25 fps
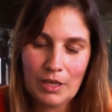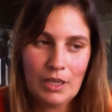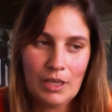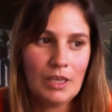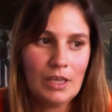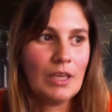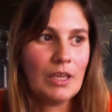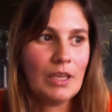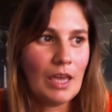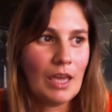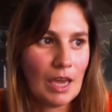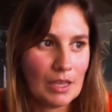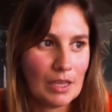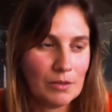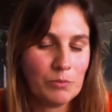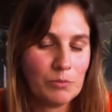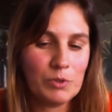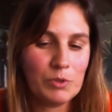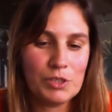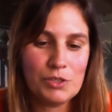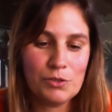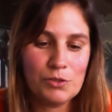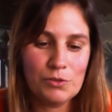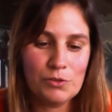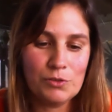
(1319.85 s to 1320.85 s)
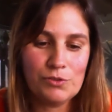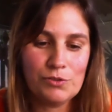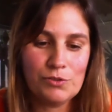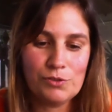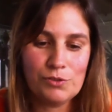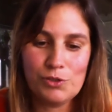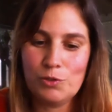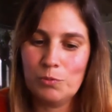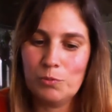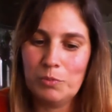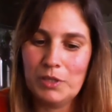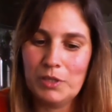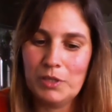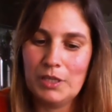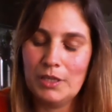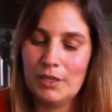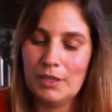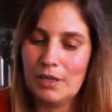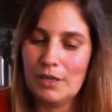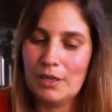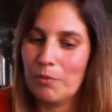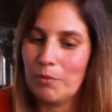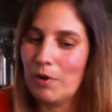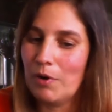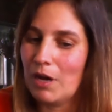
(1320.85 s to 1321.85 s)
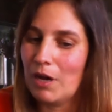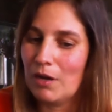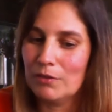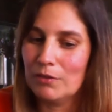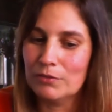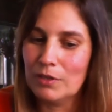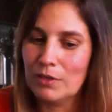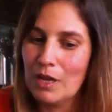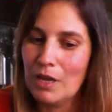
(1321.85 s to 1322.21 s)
it can reduce to be around